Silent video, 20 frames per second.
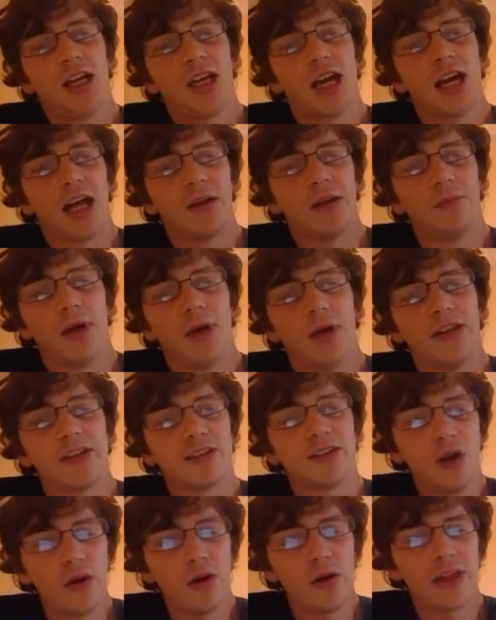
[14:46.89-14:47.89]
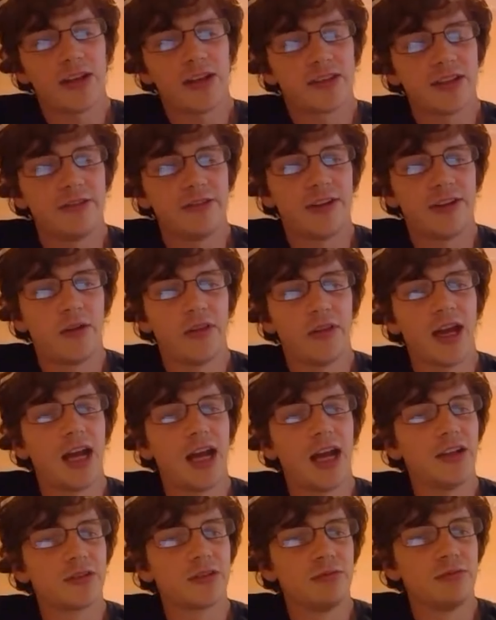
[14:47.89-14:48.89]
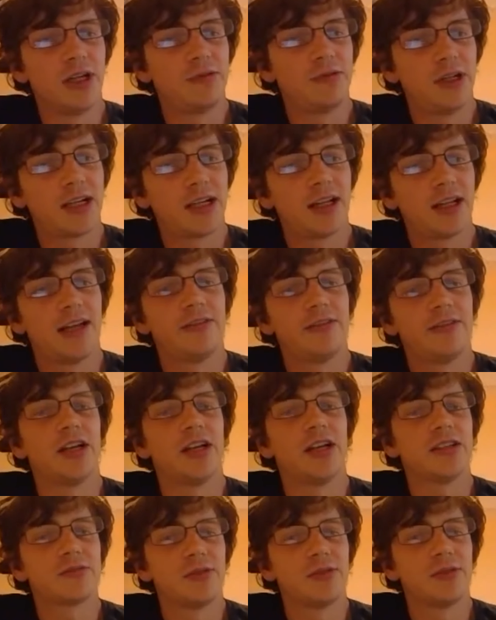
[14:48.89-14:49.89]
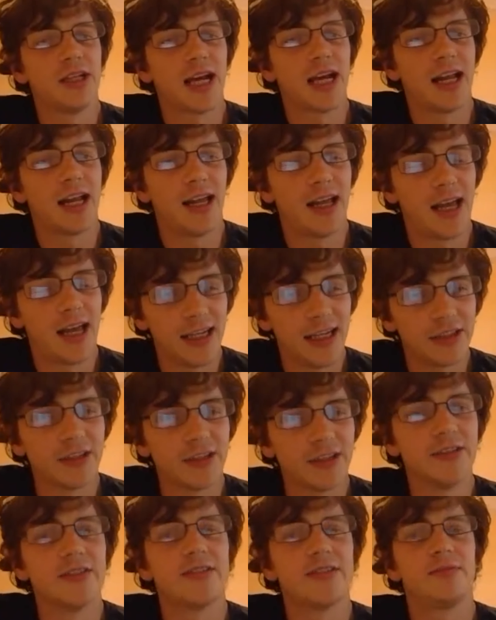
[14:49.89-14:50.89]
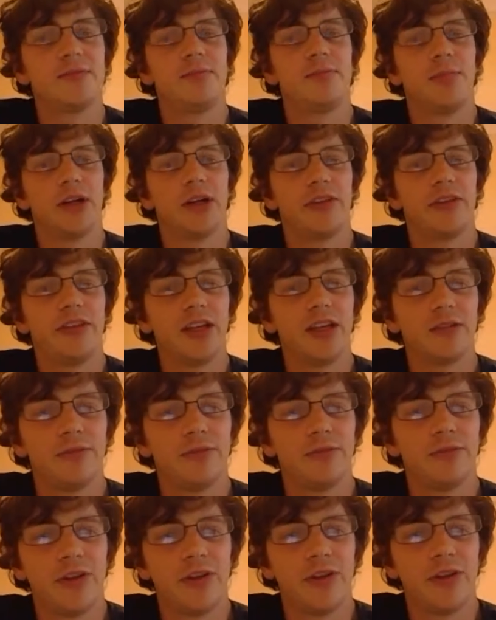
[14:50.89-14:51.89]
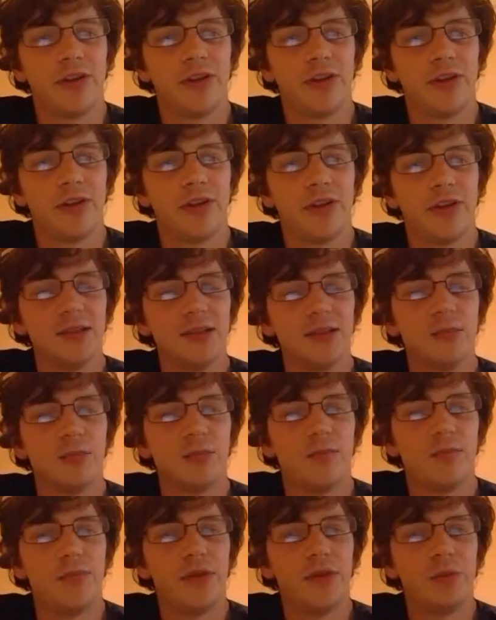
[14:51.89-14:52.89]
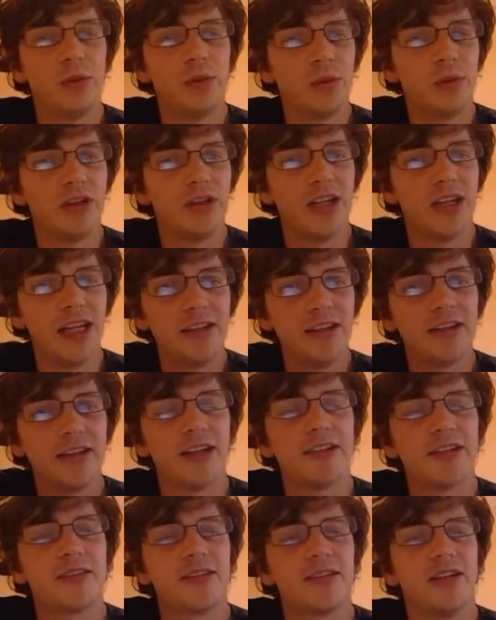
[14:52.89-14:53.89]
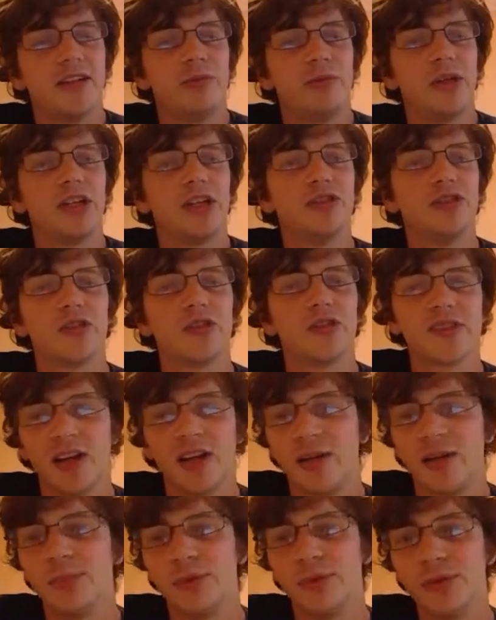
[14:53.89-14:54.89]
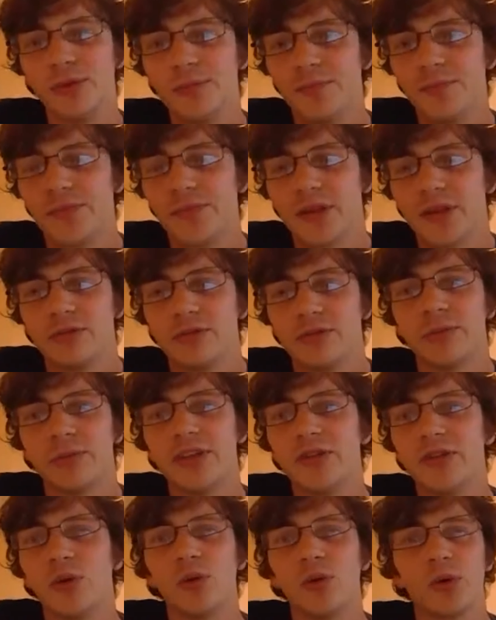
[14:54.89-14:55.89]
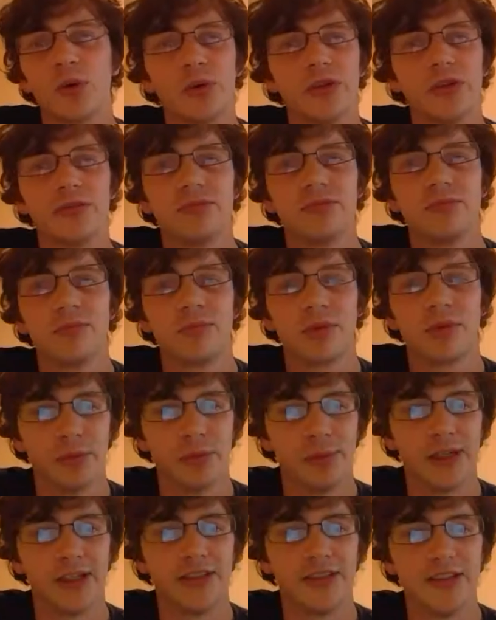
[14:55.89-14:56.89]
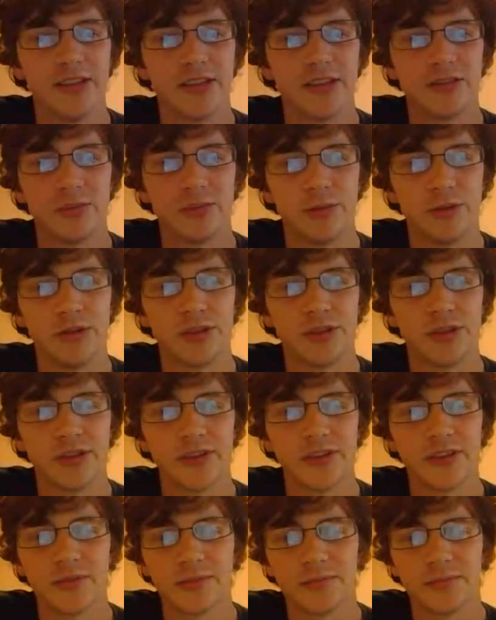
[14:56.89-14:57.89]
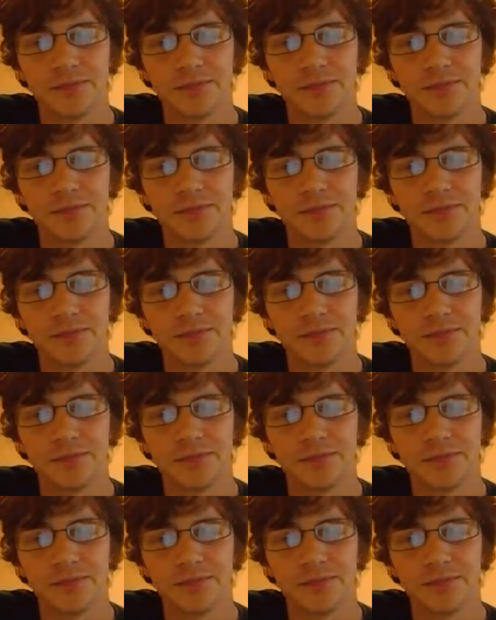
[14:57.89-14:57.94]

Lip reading: And there's a lot of that stuff out there, and it's really, really clever, and it's really elegant. But I think fundamentally, we wouldn't need it if we could just sample from these awkward probability distributions.